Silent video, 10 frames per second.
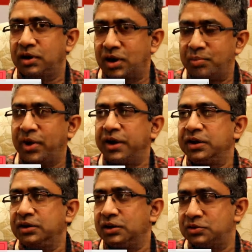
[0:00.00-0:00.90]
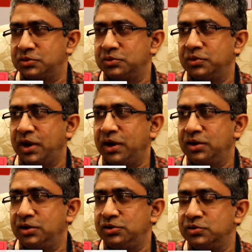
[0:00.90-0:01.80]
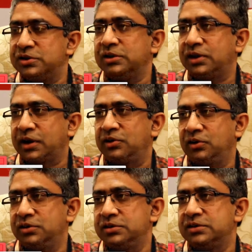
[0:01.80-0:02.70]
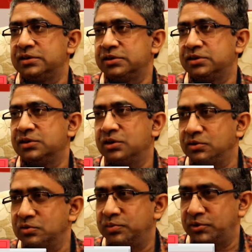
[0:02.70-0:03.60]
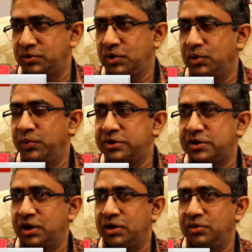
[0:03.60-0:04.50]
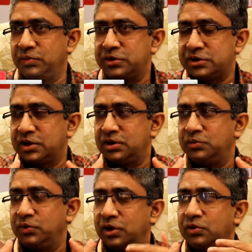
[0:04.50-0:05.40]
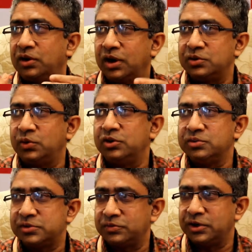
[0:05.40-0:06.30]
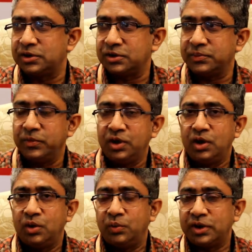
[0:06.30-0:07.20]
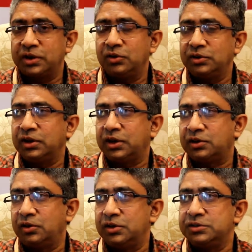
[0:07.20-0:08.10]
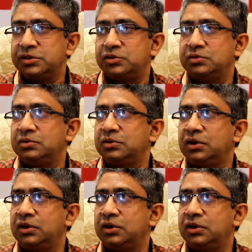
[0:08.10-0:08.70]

combining the two and using the technologies such as Hadoop, which can work on large volumes of data, working on the technology to